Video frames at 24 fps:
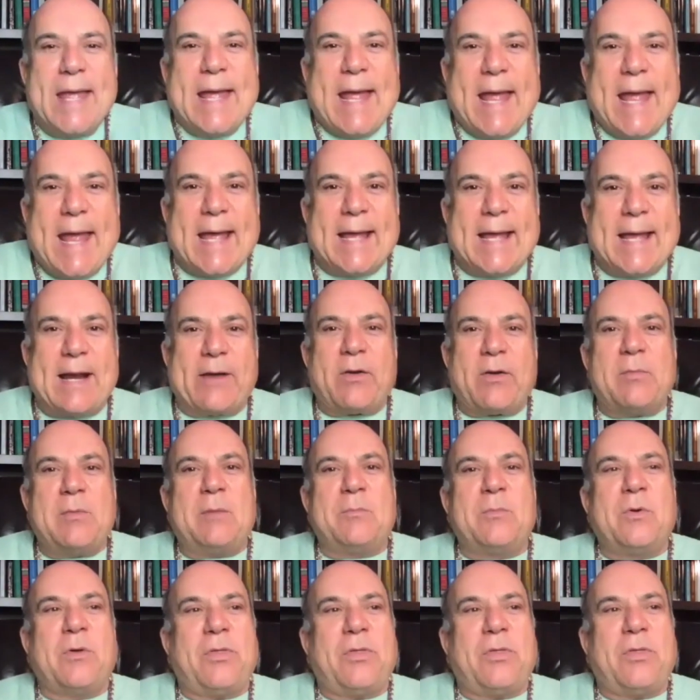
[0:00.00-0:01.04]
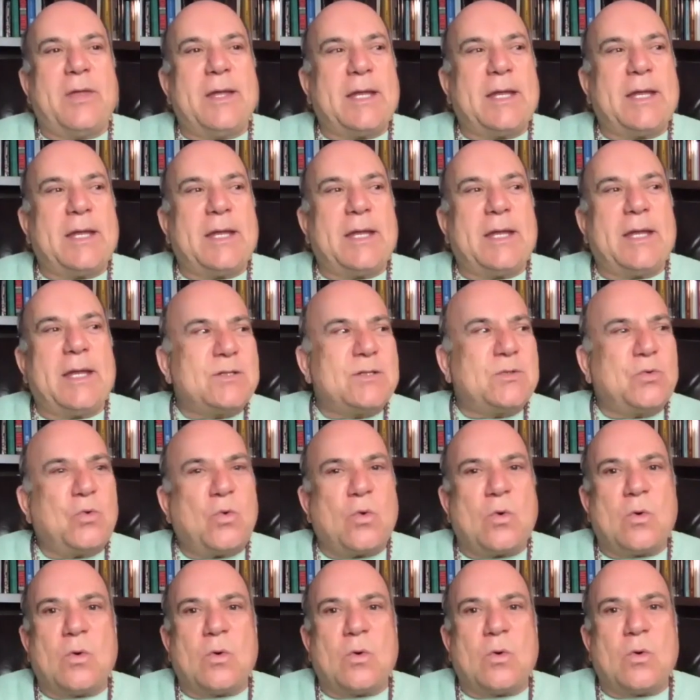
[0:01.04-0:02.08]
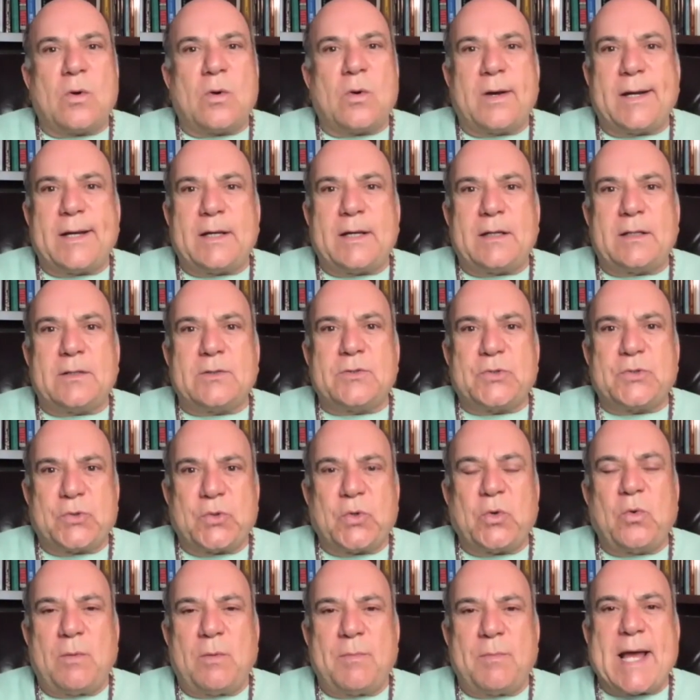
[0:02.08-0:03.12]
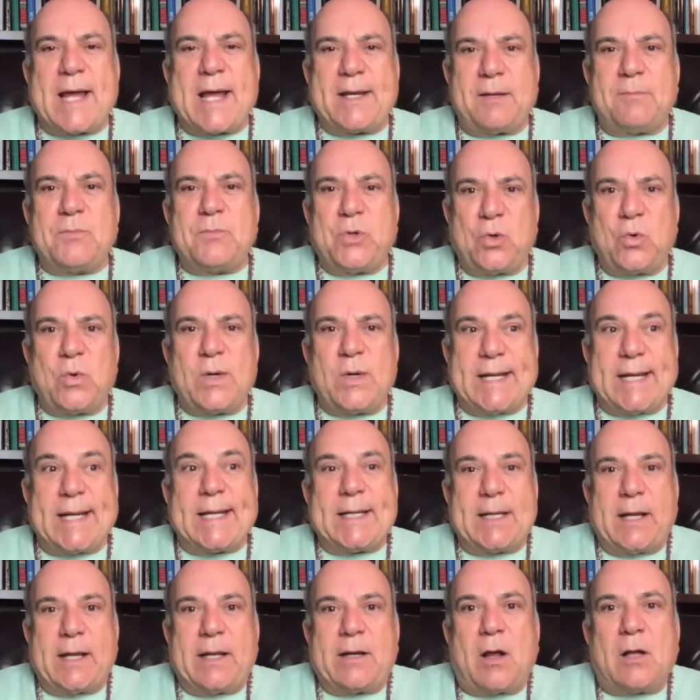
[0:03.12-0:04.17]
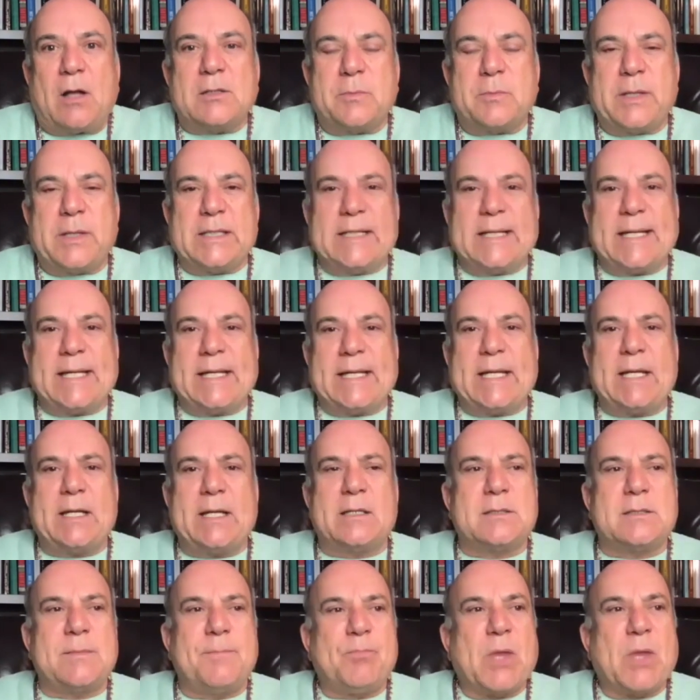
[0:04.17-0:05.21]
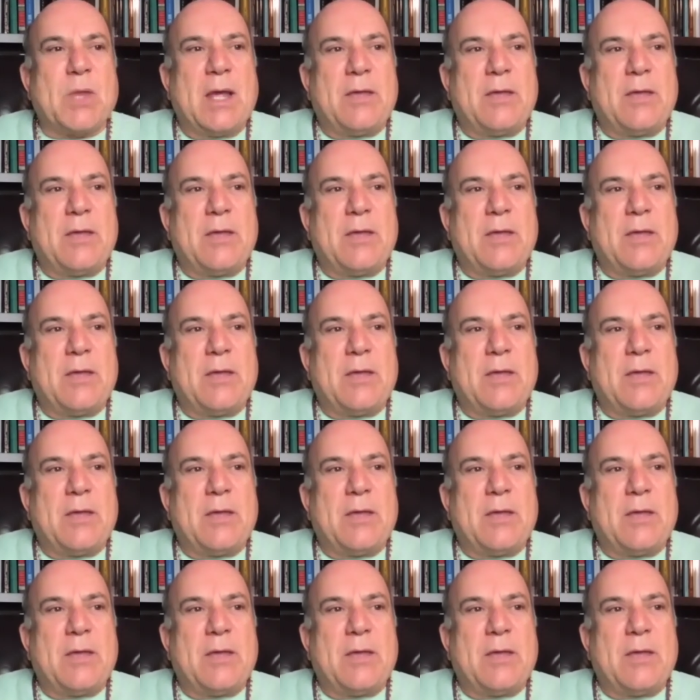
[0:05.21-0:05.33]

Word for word: And I remember thinking, if that story is true about him doing it, and ultimately it is,